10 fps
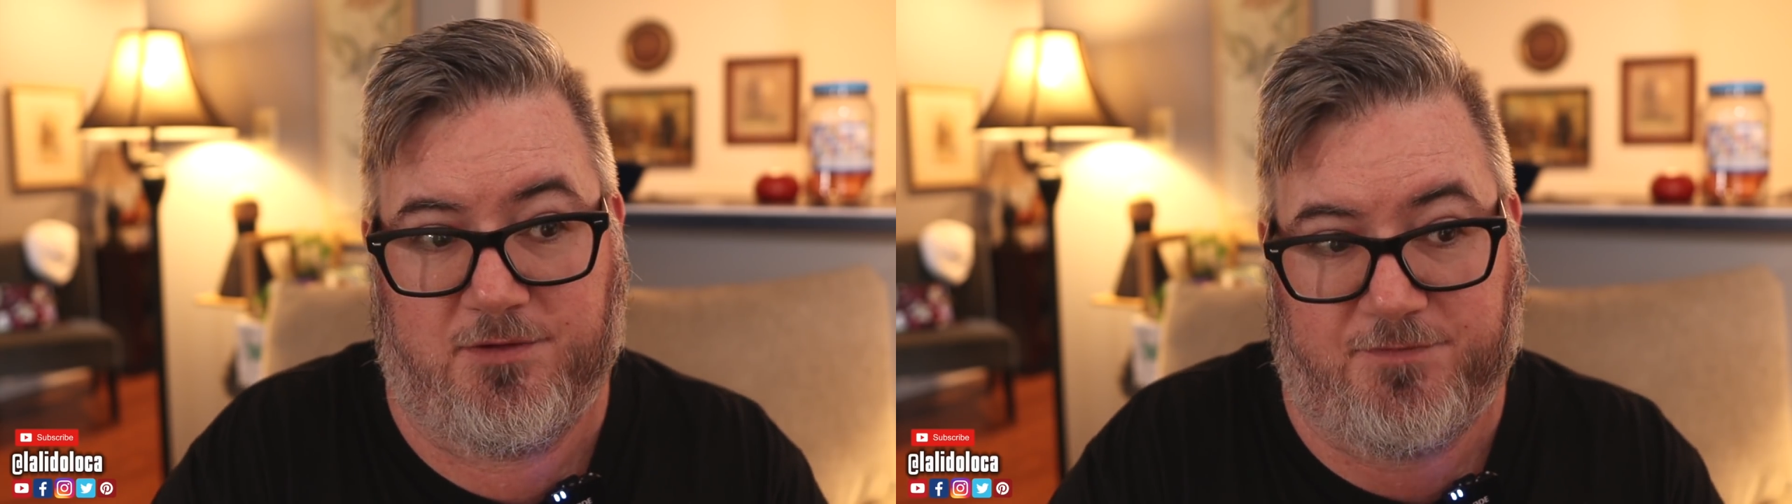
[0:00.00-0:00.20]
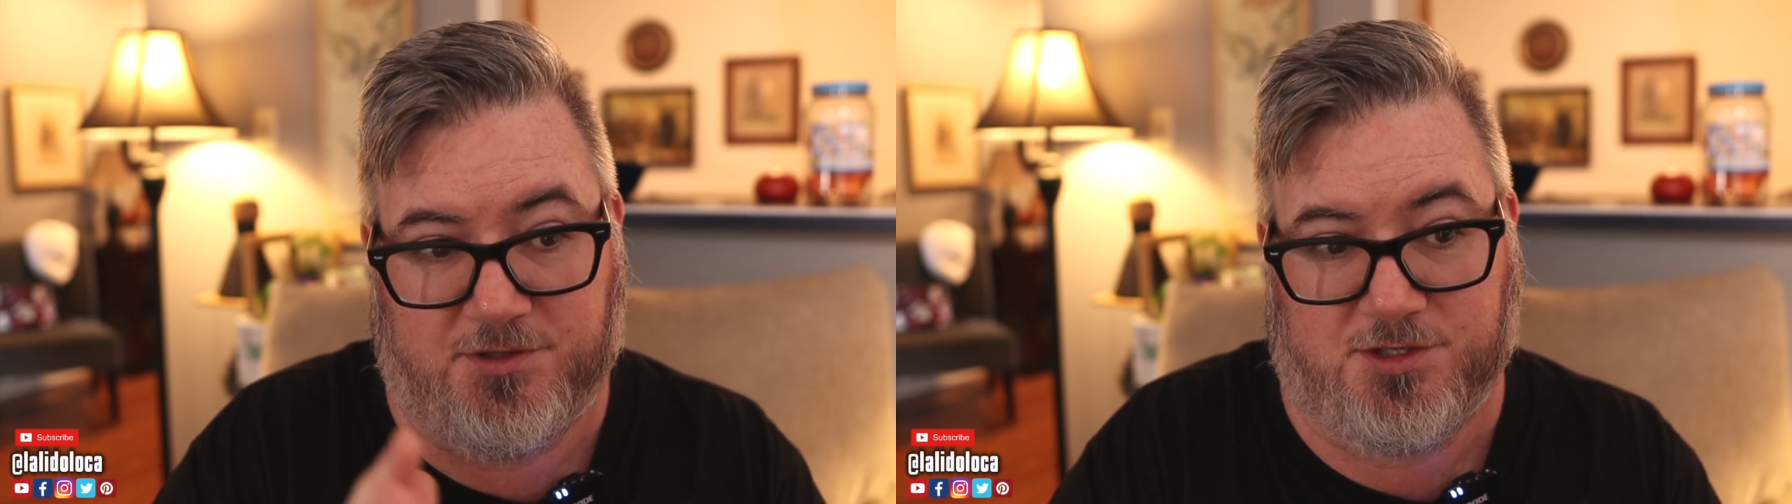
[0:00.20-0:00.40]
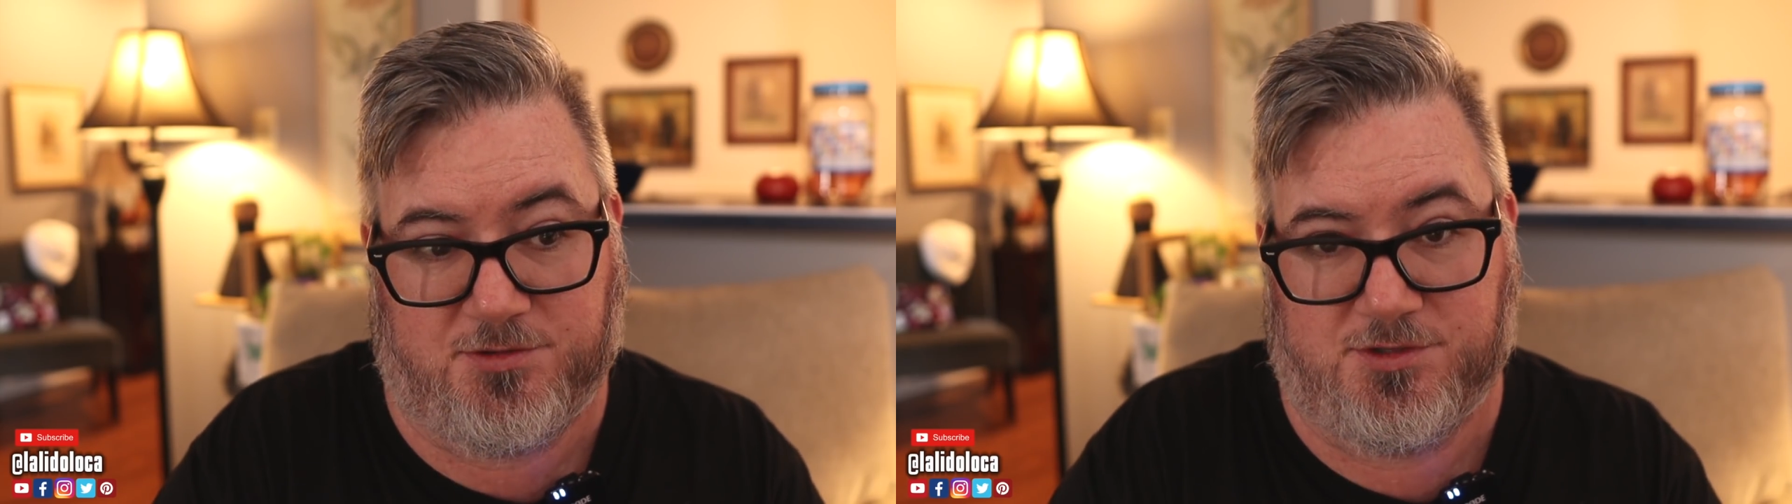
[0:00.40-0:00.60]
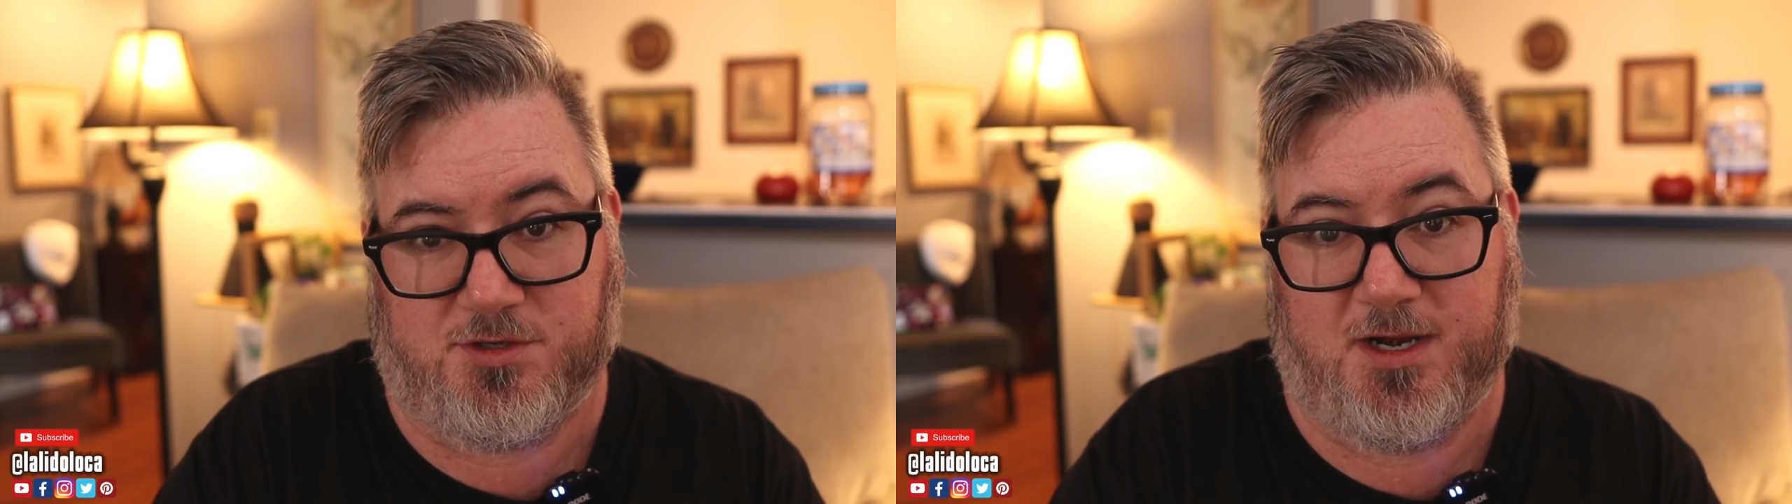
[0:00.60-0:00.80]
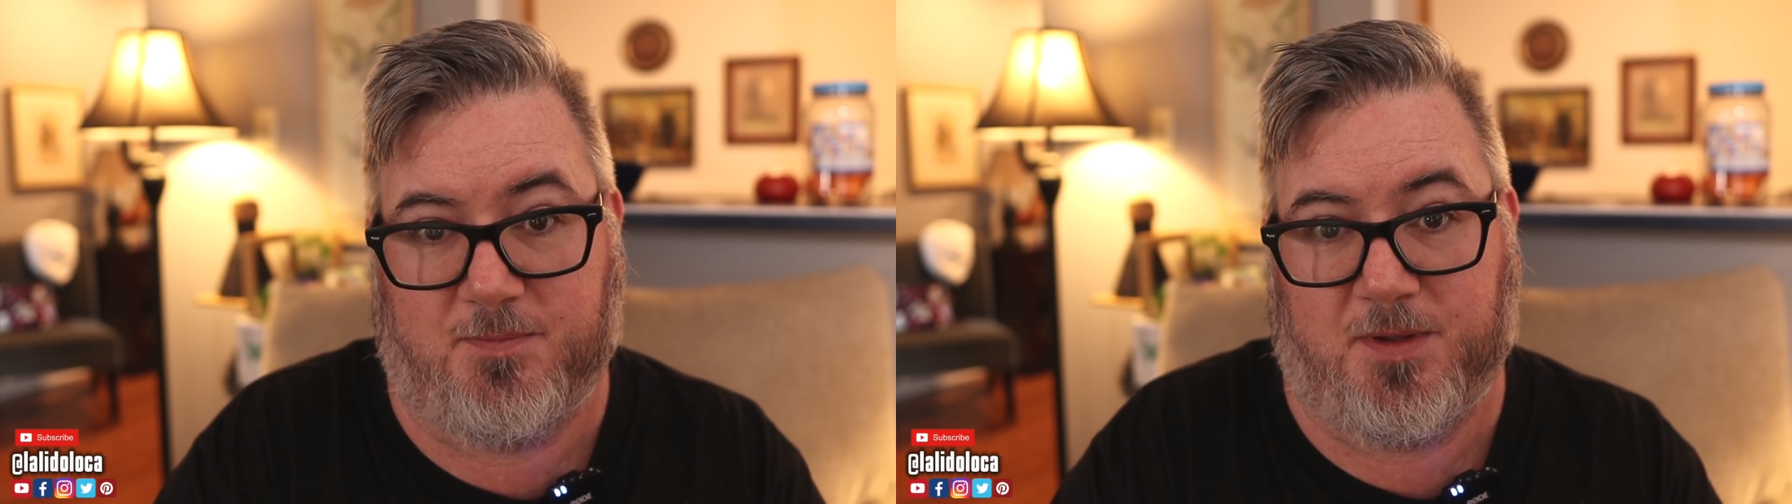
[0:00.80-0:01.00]
to the future cruise
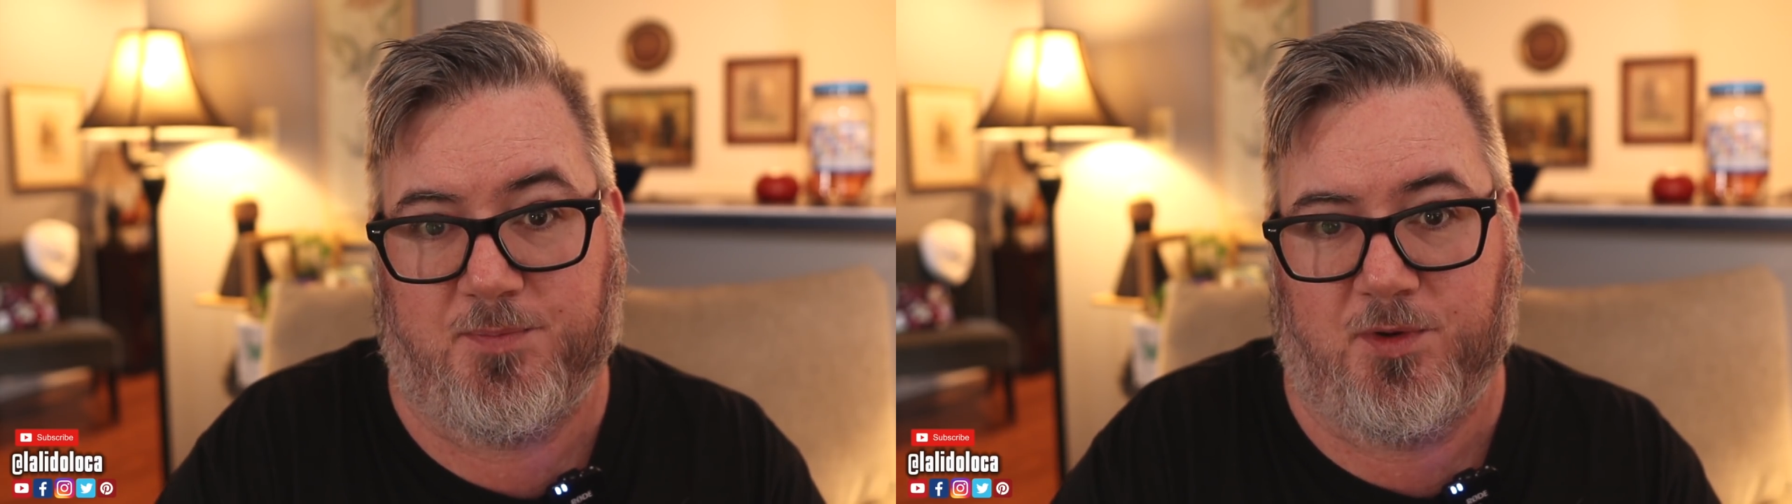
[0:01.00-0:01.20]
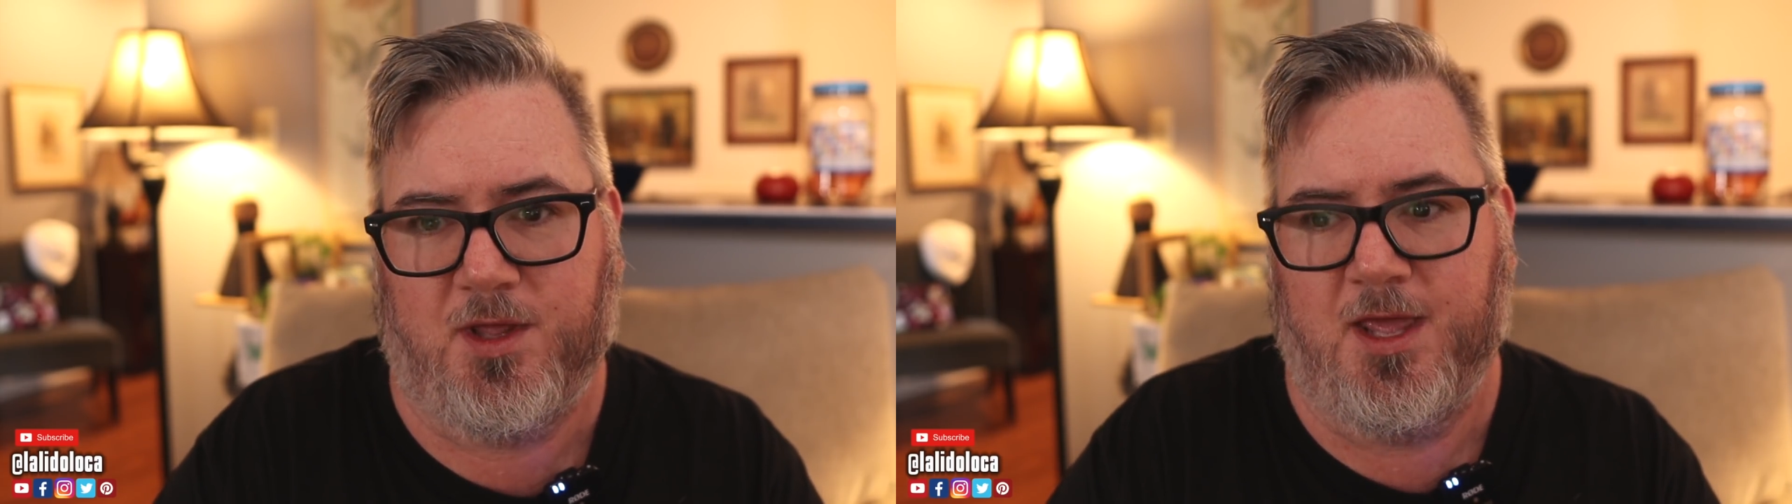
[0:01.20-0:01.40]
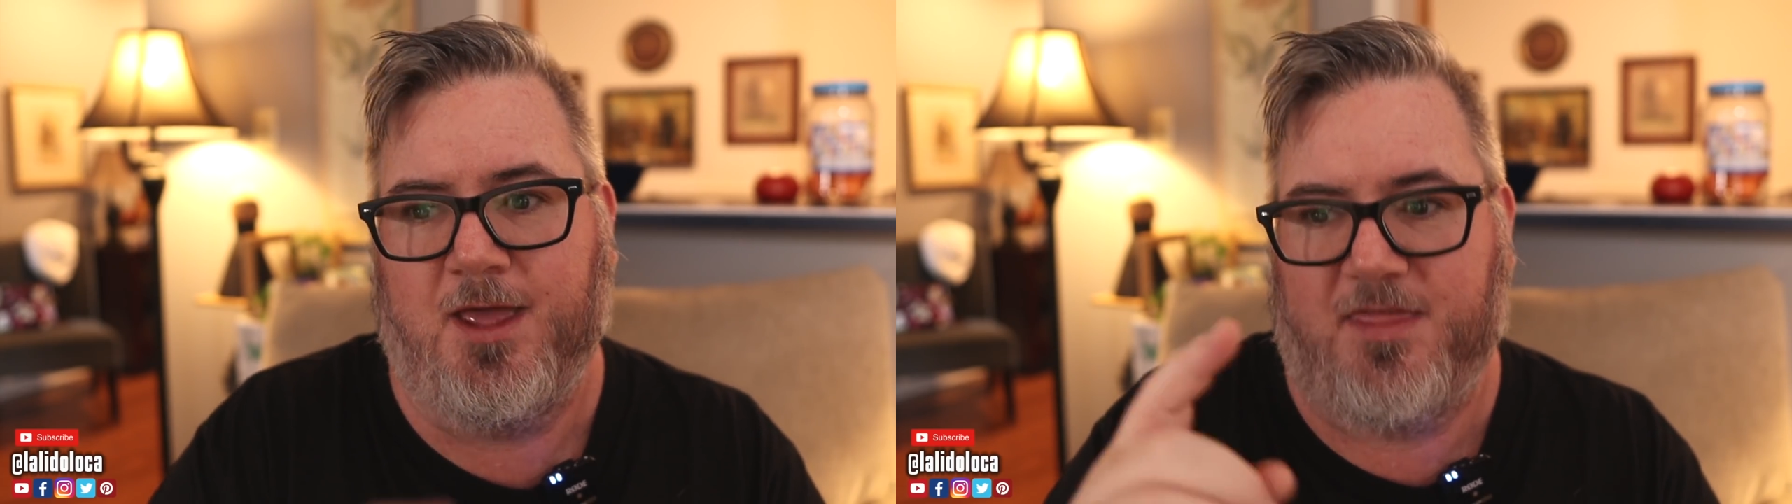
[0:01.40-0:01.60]
credit people.